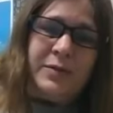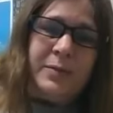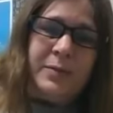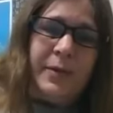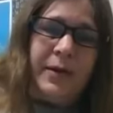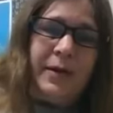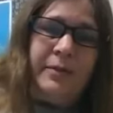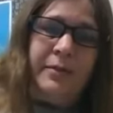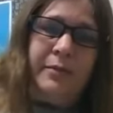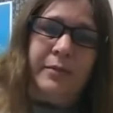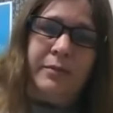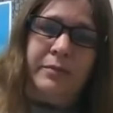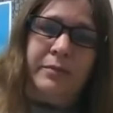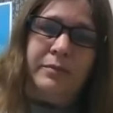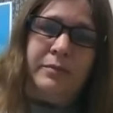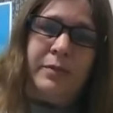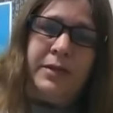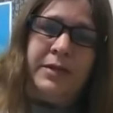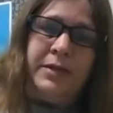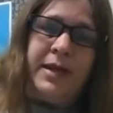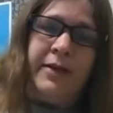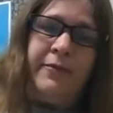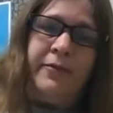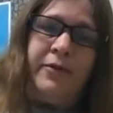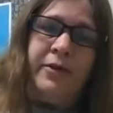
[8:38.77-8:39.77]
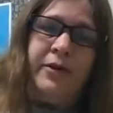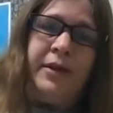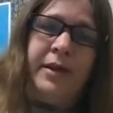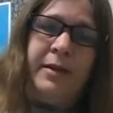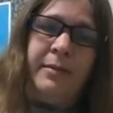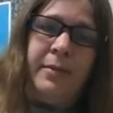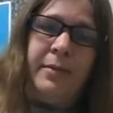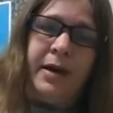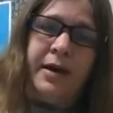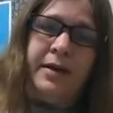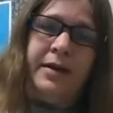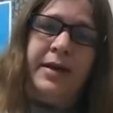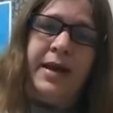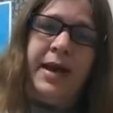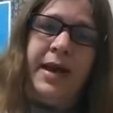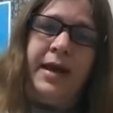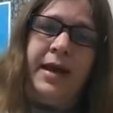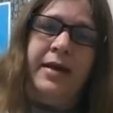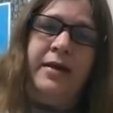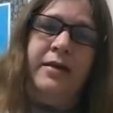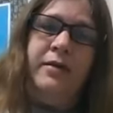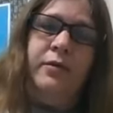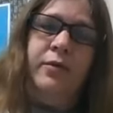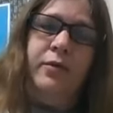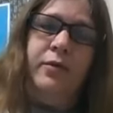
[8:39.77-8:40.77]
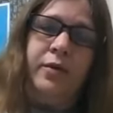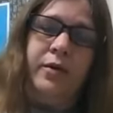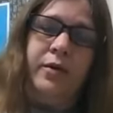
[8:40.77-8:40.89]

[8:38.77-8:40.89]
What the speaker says: But definitely Monday,